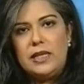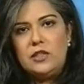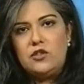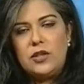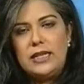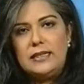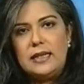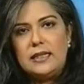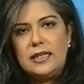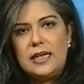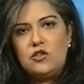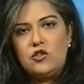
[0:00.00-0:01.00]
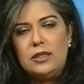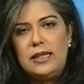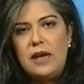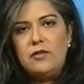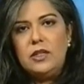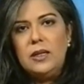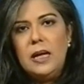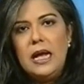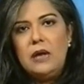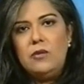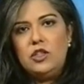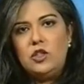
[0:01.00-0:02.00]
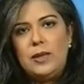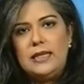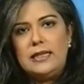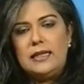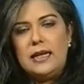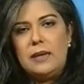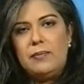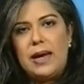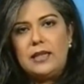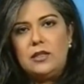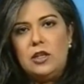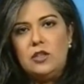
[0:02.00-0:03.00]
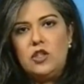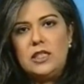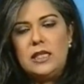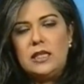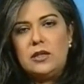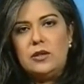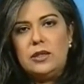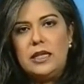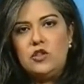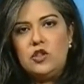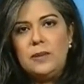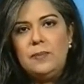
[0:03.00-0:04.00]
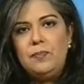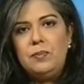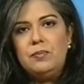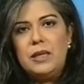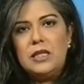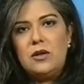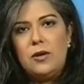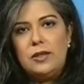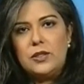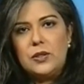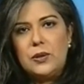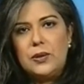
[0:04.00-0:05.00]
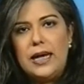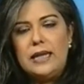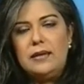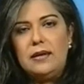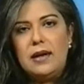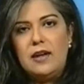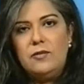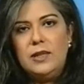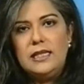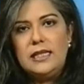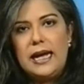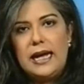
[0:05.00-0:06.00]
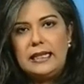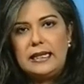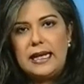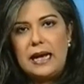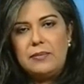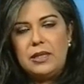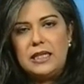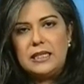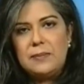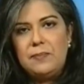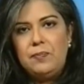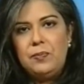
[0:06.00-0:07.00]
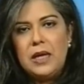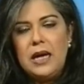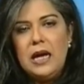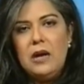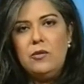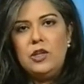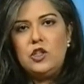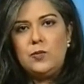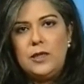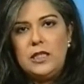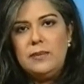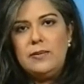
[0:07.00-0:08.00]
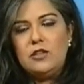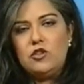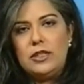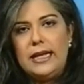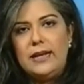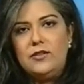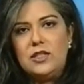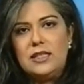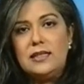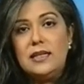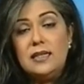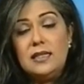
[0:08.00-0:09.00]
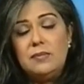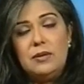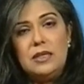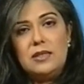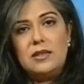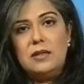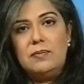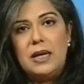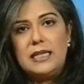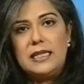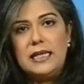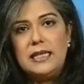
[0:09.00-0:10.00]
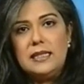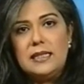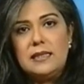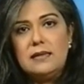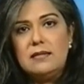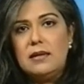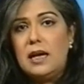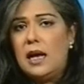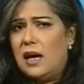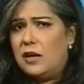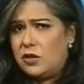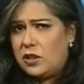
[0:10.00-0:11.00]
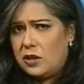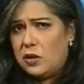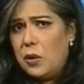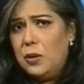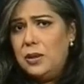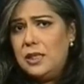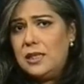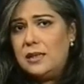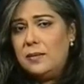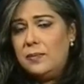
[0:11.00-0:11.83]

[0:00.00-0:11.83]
ministries at the national level, which means that they are back not just in the coalition, but also in the government and the cabinet. Which pretty much leaves certain political parties out in the cold.